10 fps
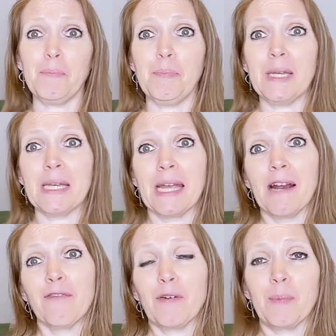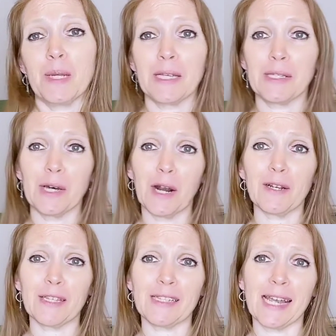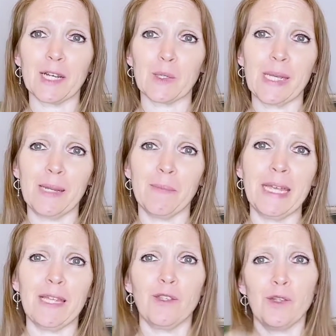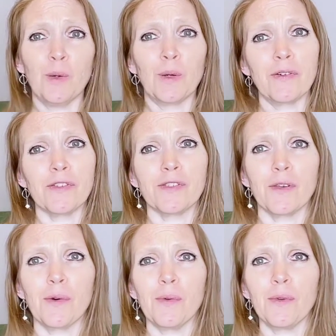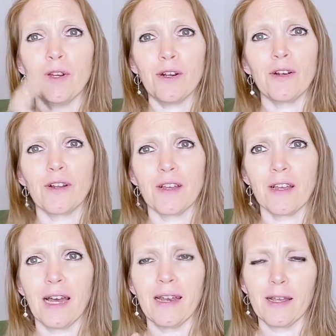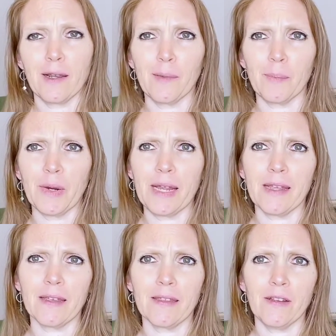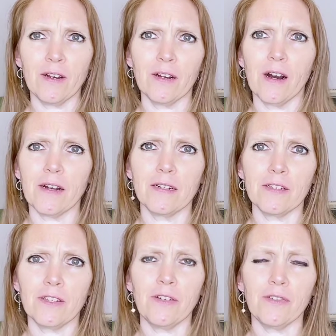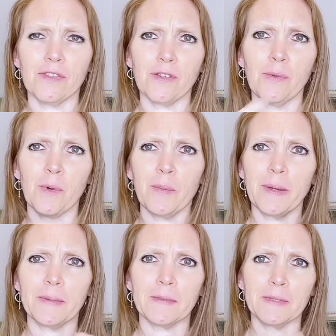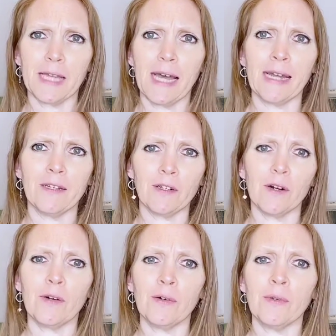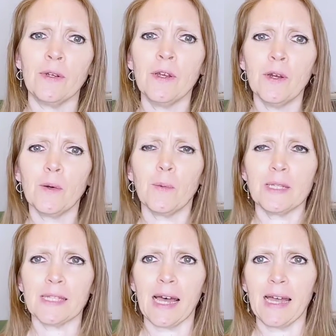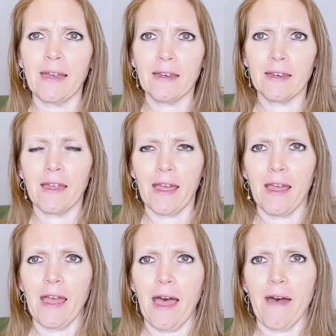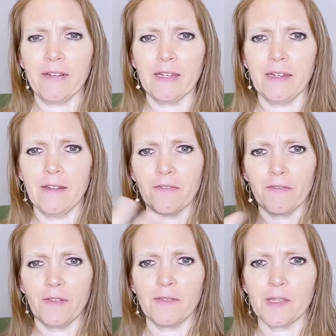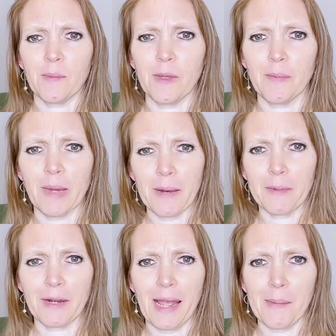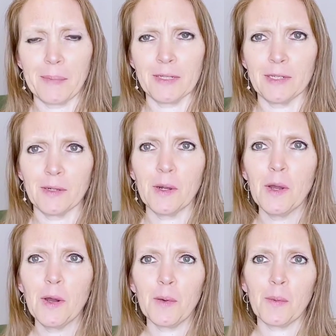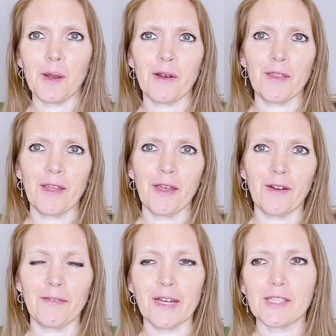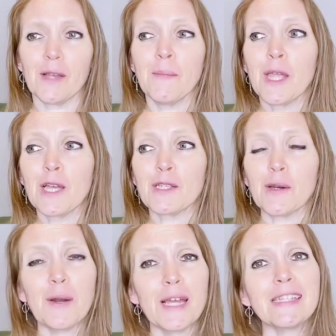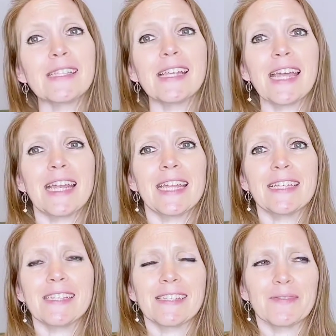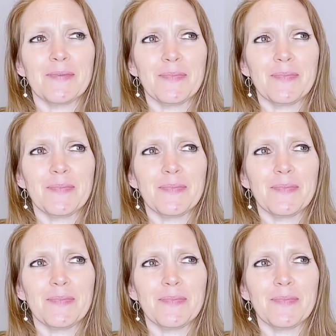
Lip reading: be careful because the heart that's actually in me is yours. So you're kind of going to break your heart too. So you won't be able to rely on your own once I have it, if something bad were to happen to one or the other of us. So it has